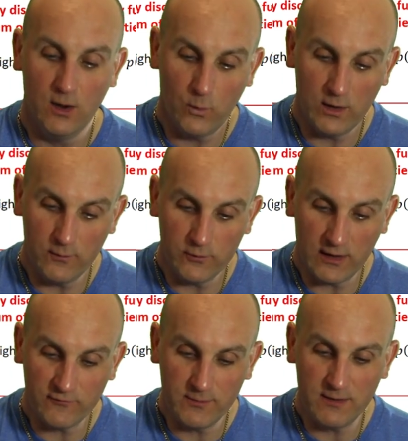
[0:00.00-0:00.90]
Well, it would
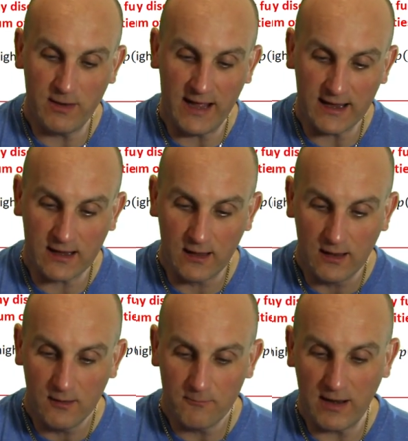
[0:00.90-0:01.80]
have to be black,
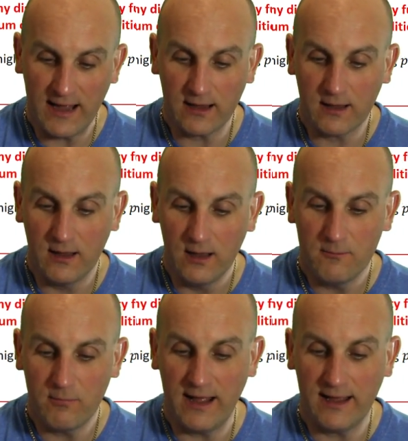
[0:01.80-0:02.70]
black,
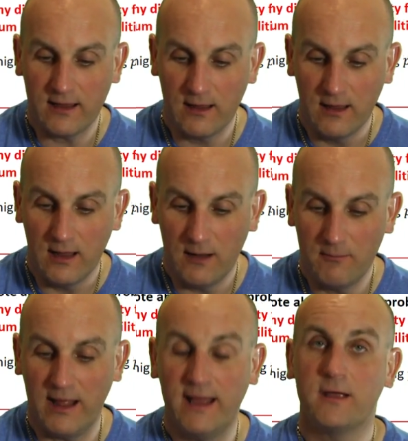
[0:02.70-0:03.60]
black, and
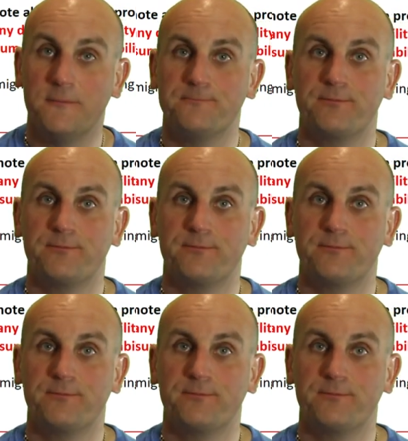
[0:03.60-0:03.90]
black.